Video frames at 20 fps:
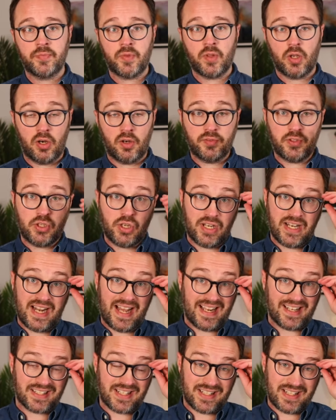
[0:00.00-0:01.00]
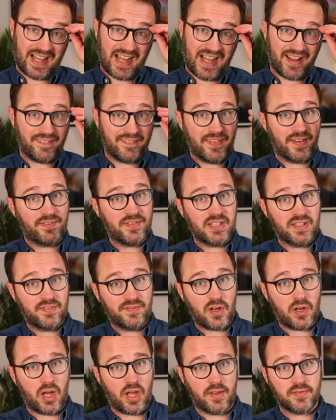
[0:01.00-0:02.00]
Often you can access that at
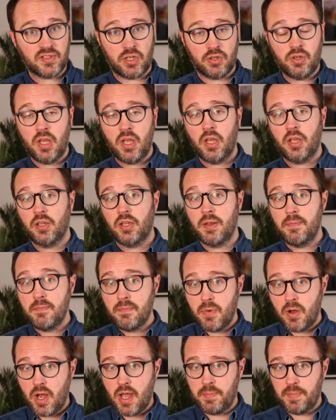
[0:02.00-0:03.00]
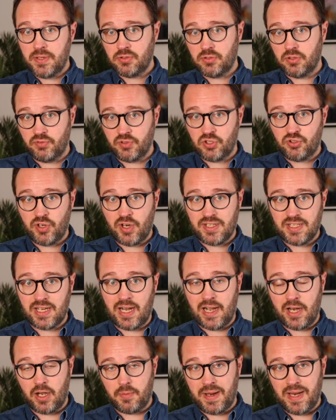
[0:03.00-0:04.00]
55. So they might be sort of restricted a
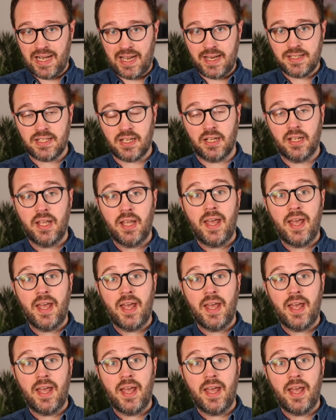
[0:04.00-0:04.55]
little bit later.